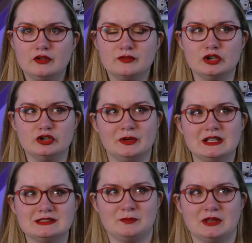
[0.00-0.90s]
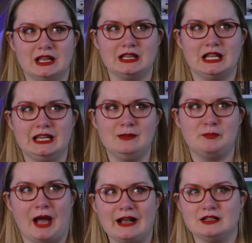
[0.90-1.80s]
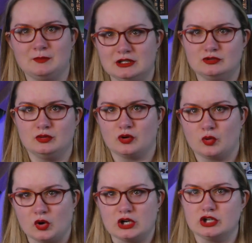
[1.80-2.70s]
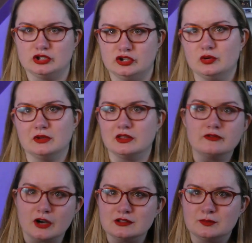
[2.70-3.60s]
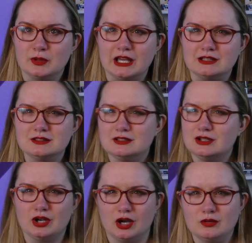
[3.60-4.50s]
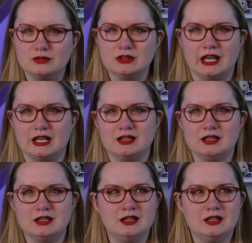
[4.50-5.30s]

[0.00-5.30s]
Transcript: for doing something that he backed him into a corner to do in the first place? You know, like